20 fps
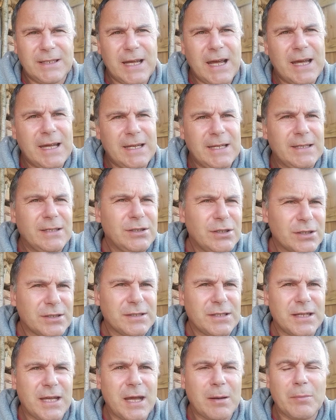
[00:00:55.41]
just to get my
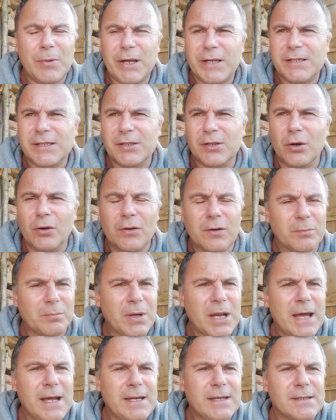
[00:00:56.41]
stock of blanks
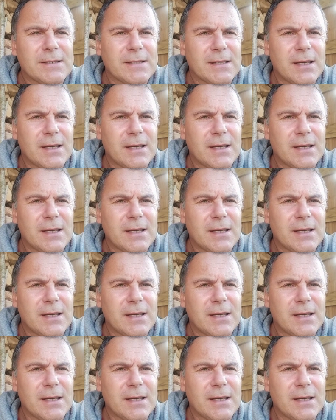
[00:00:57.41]
up